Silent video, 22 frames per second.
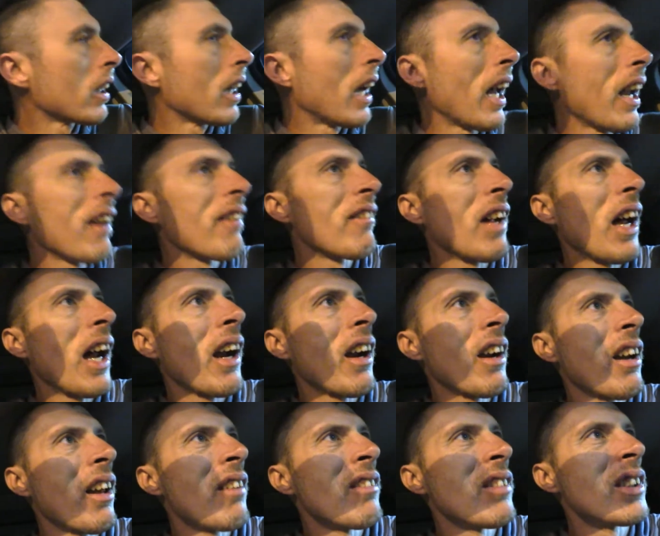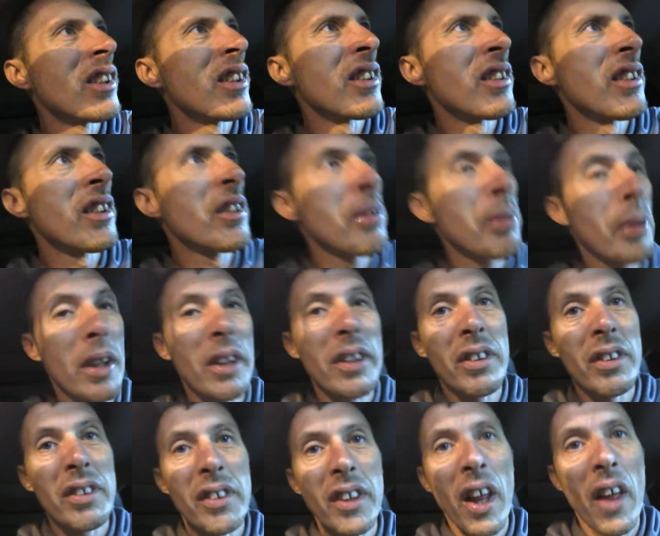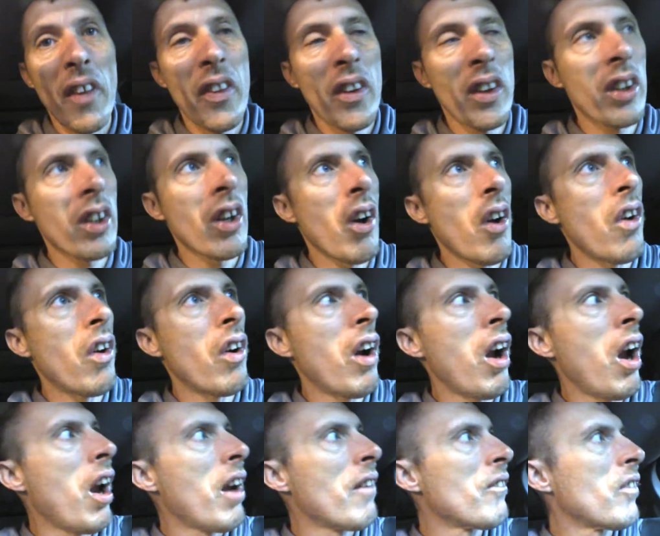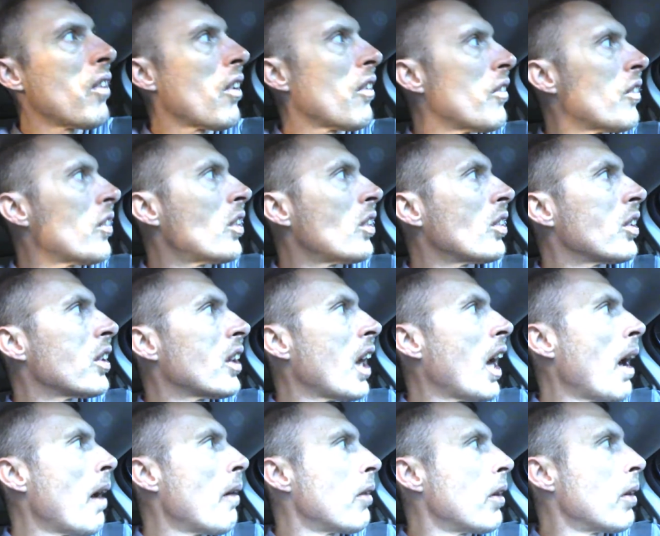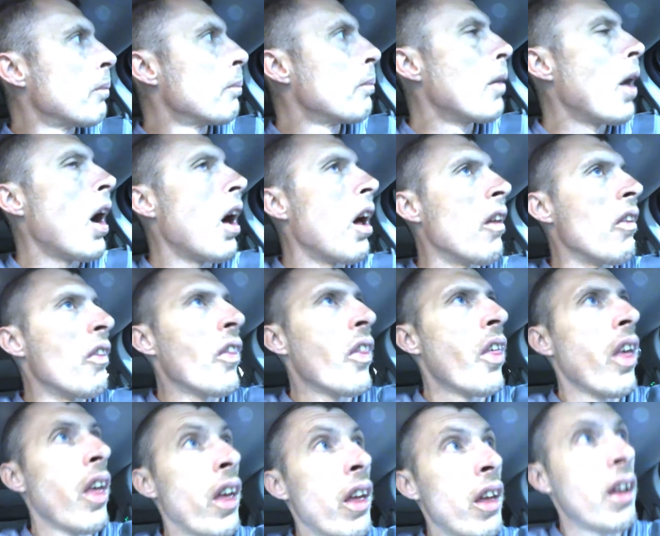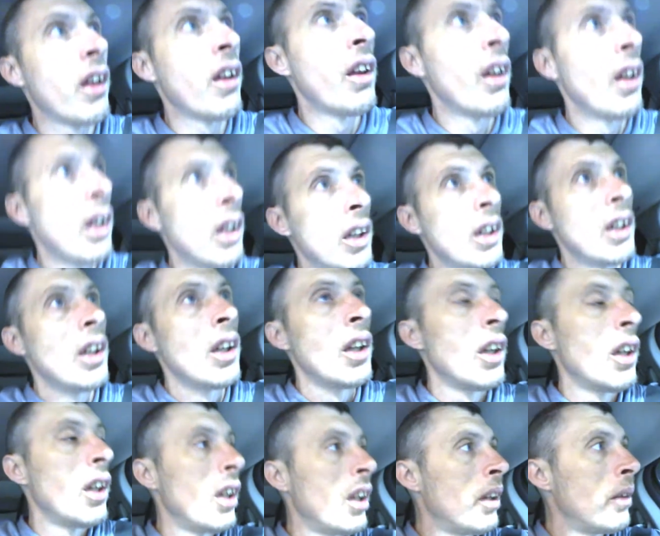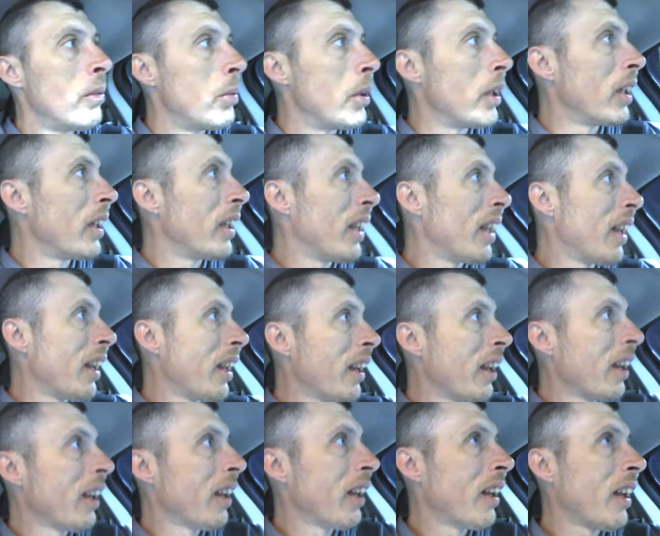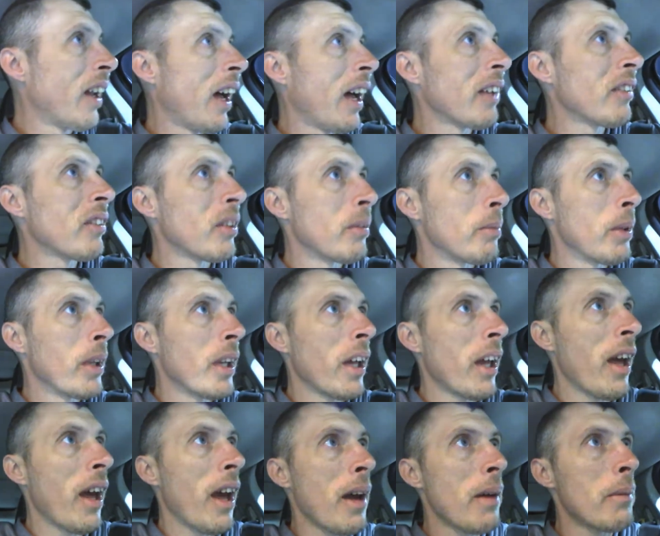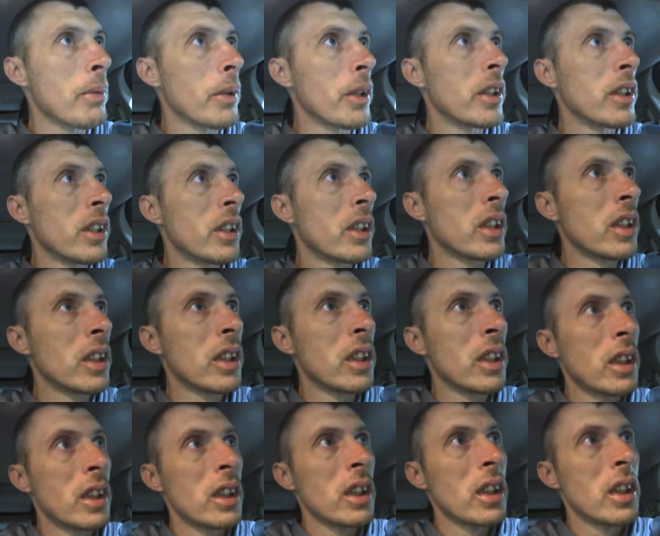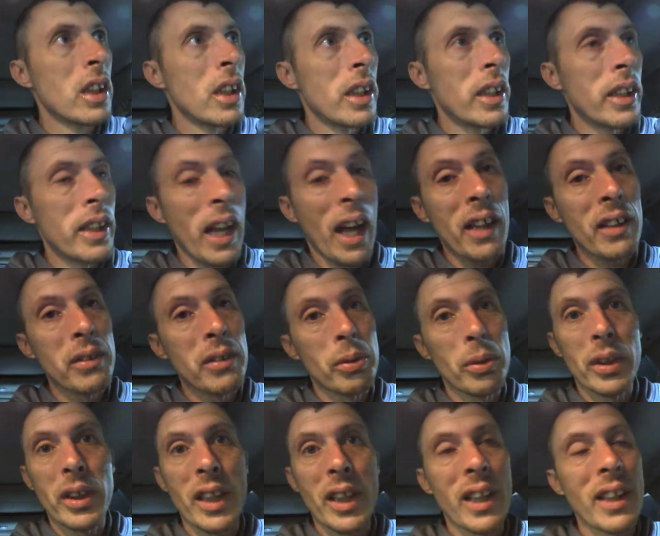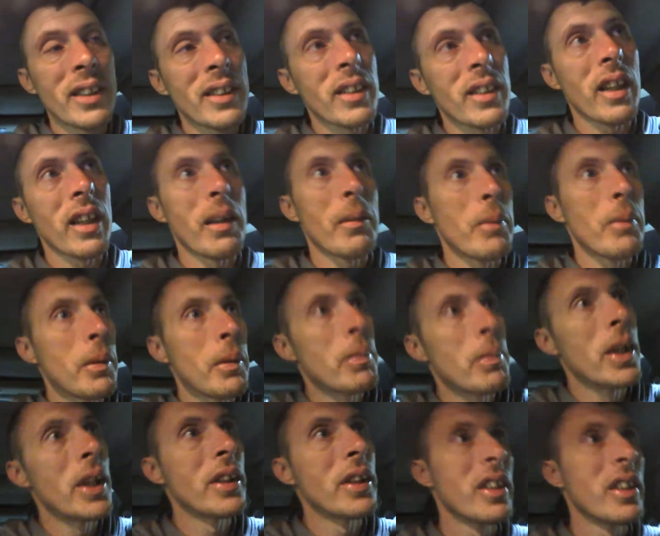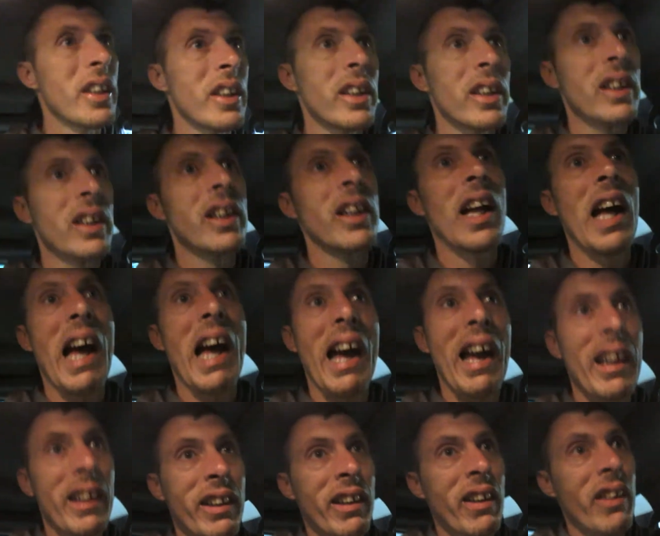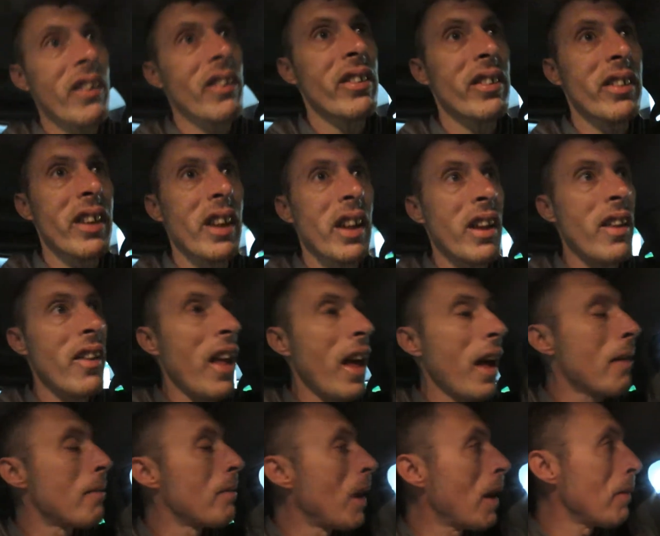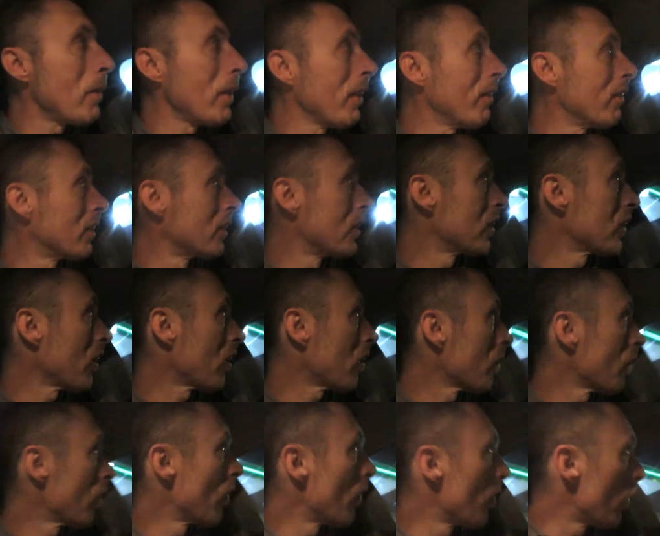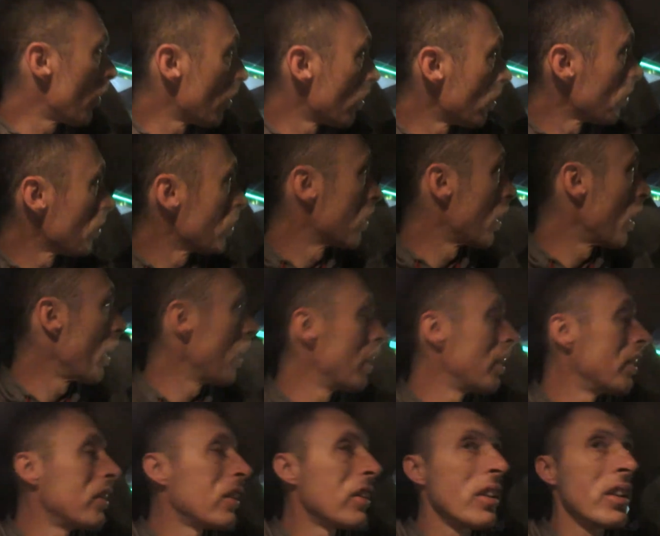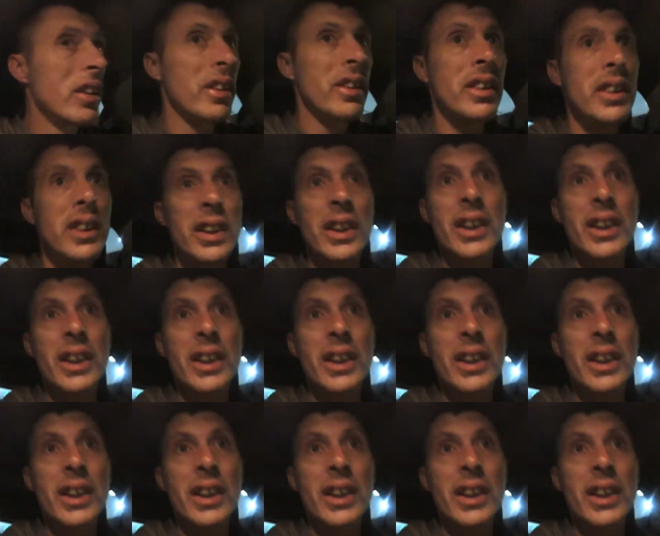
kind of out of it just because there's nothing going on for the first time in a month. But I should be happy. Next weekend it's gonna be busy. I guarantee you that. Maybe even Salt and Cold Play. So,